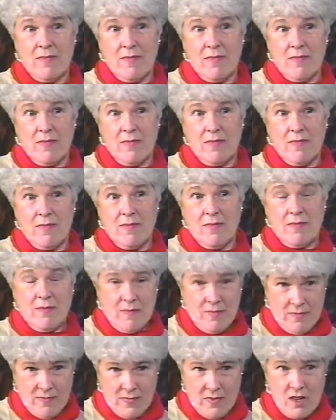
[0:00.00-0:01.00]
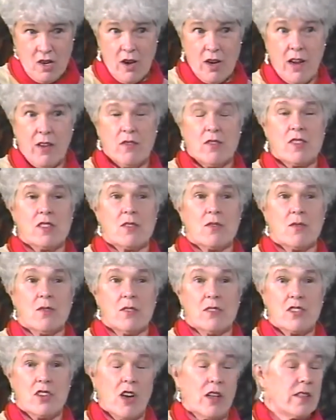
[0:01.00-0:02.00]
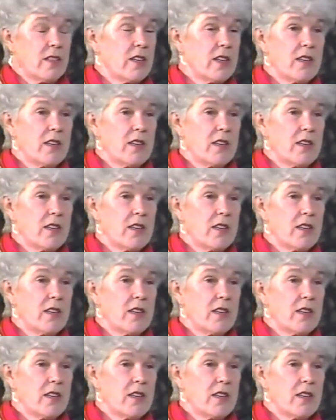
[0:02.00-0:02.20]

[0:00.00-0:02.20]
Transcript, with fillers: school? Mm-hmm. Taught after school, taught in the